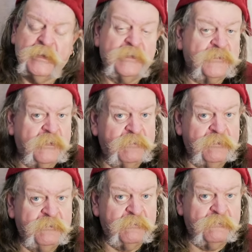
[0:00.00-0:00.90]
Now,
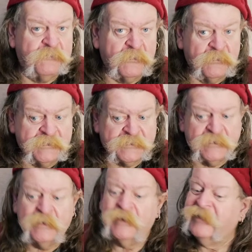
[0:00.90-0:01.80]
travelling through a forest
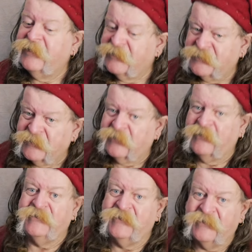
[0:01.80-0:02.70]
isn't
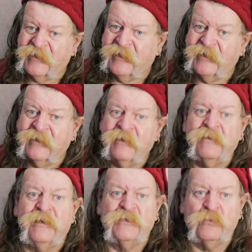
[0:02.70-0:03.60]
like today.
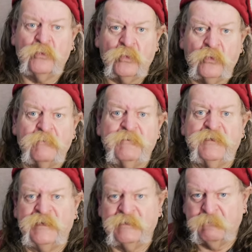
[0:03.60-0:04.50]
There's wolves,
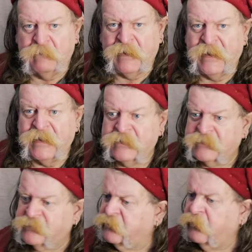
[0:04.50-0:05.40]
there's
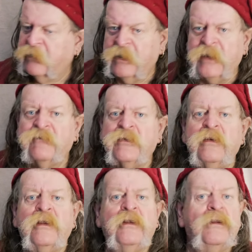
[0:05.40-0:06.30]
bears, even
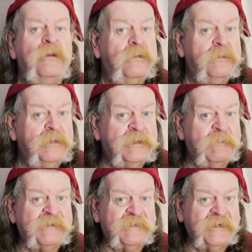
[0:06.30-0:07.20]

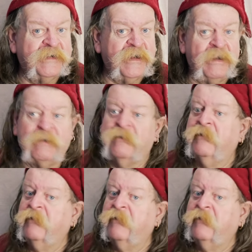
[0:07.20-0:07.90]
domestic cat.